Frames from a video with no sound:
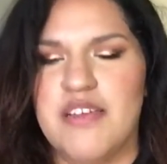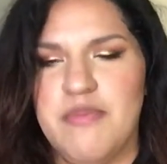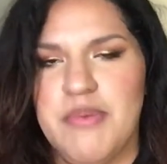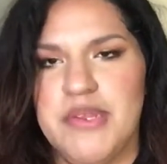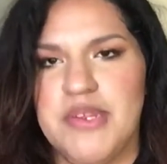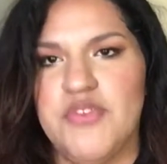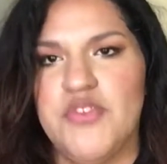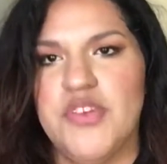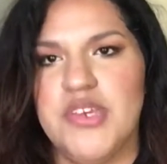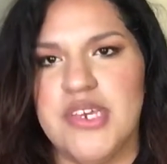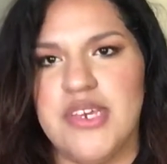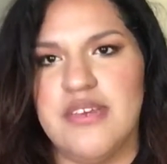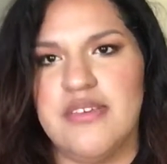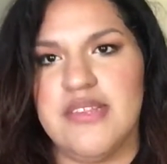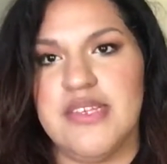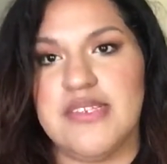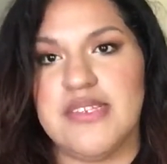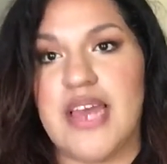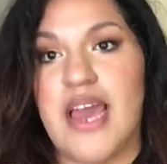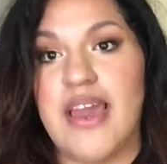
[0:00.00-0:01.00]
I've been drinking
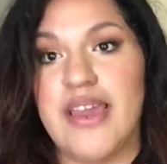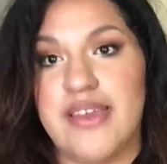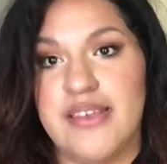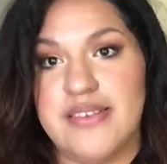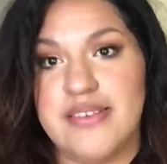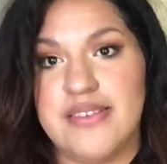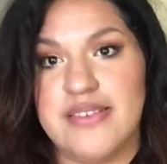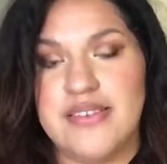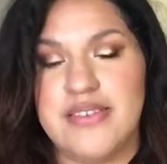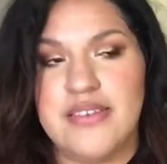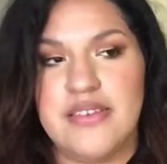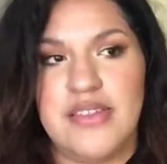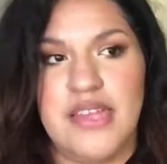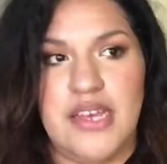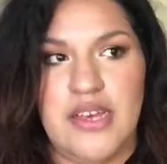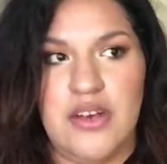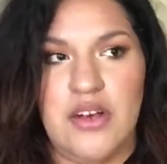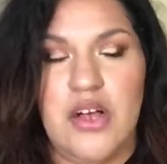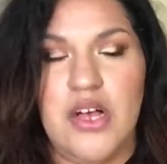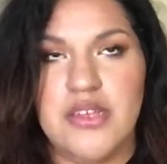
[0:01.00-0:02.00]
this iced
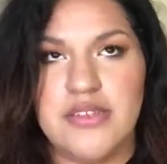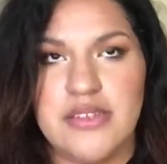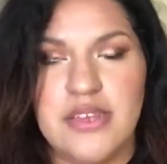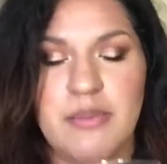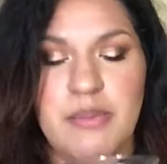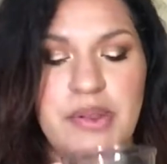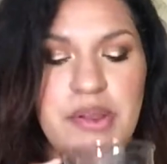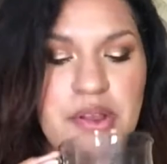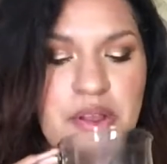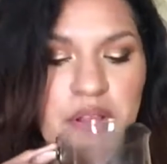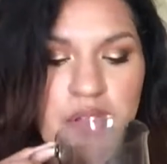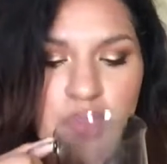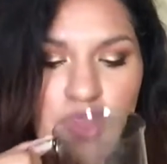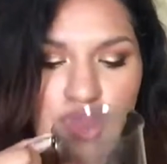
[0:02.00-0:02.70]
like all summer.